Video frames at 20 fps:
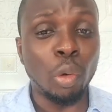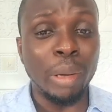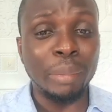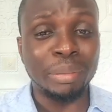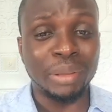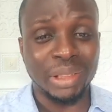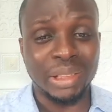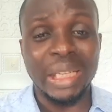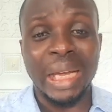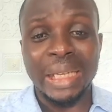
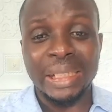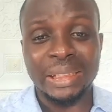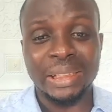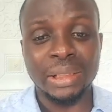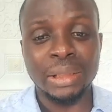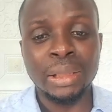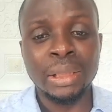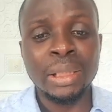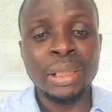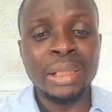
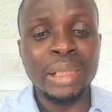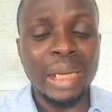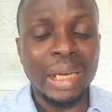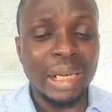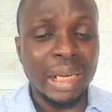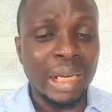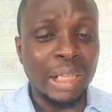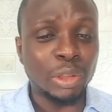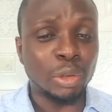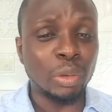website
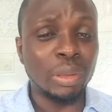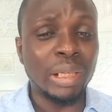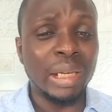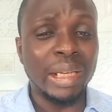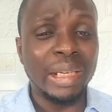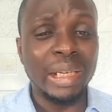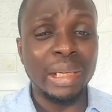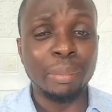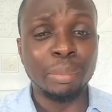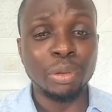that can
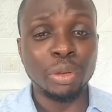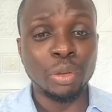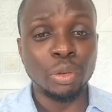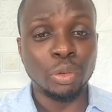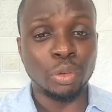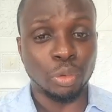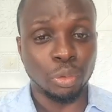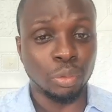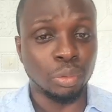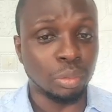actually enable
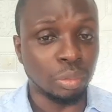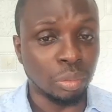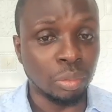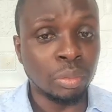you